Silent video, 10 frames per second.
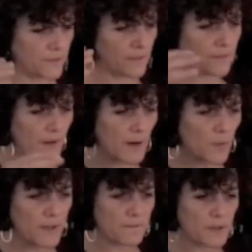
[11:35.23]

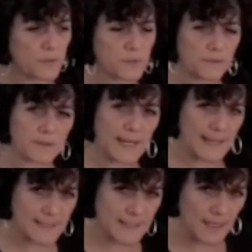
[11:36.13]
faraway views of a
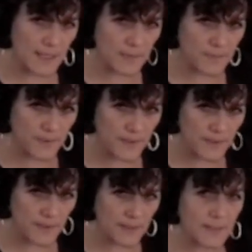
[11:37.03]
landscape
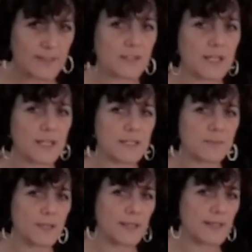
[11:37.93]
that these Chinese
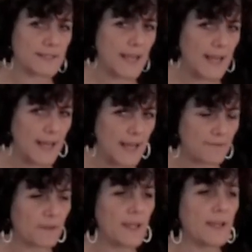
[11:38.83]
paintings
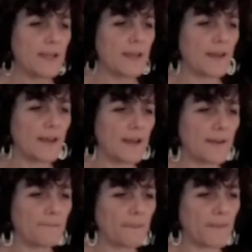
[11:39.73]
have.
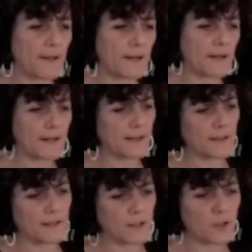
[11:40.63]
Their
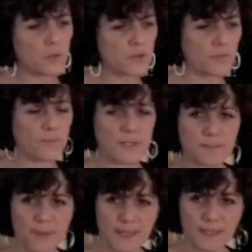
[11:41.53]
use of
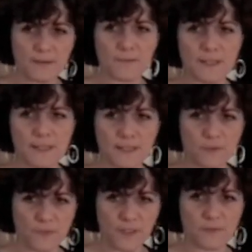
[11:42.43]
perspective that is
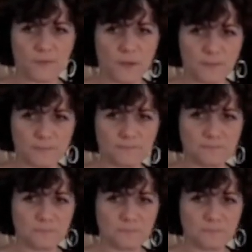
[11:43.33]
different from,